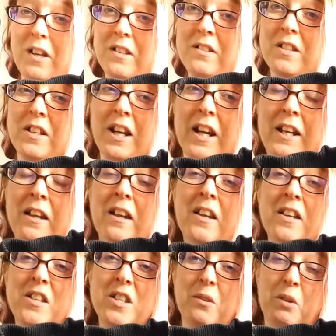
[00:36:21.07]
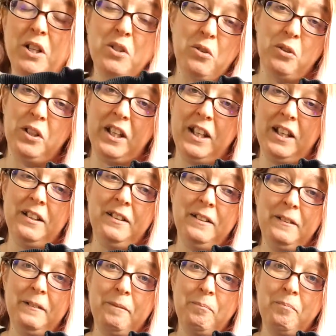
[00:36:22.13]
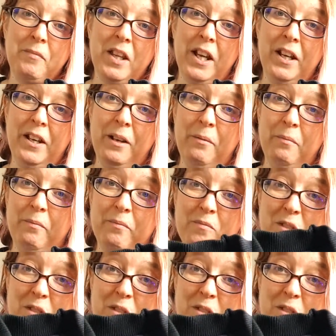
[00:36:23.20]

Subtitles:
yesterday, so I took it. So